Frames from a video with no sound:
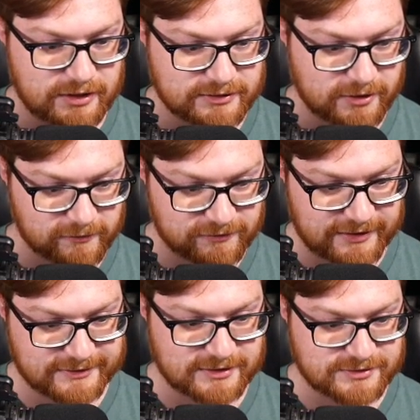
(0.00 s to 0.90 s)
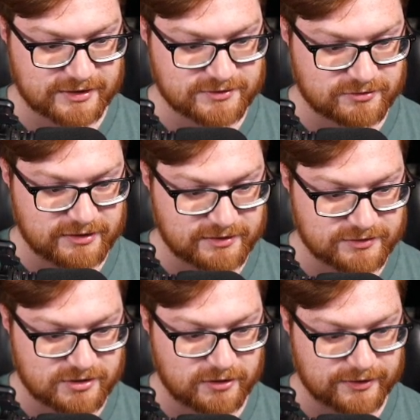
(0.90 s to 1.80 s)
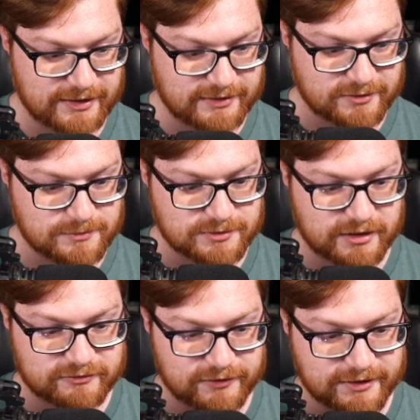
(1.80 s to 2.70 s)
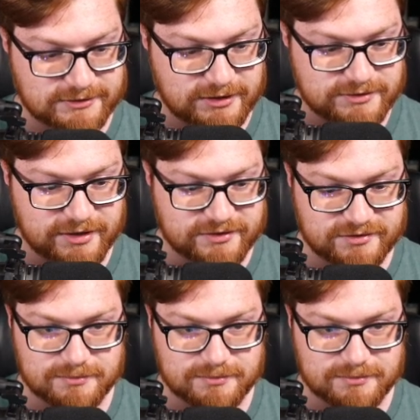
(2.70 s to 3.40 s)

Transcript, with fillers: called flag.txt, right? It is called anthem.flag.txt.